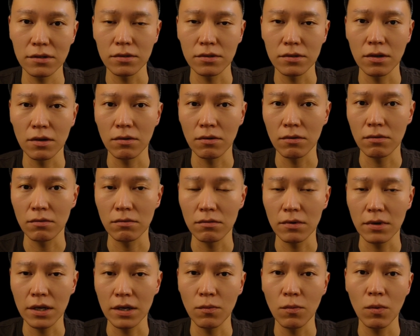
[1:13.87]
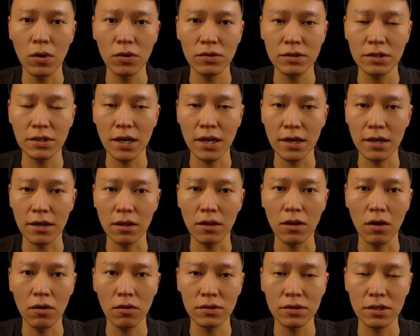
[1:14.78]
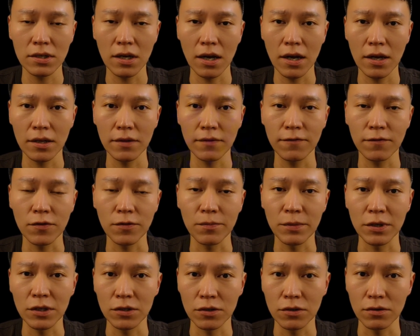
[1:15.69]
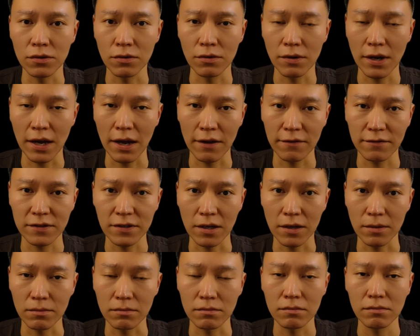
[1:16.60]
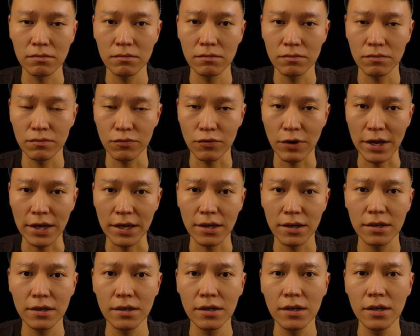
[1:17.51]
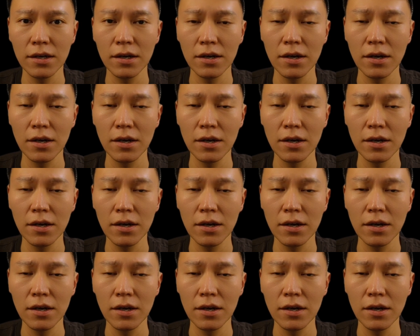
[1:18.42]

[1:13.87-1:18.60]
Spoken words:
so it won't take a long time for me to have some break.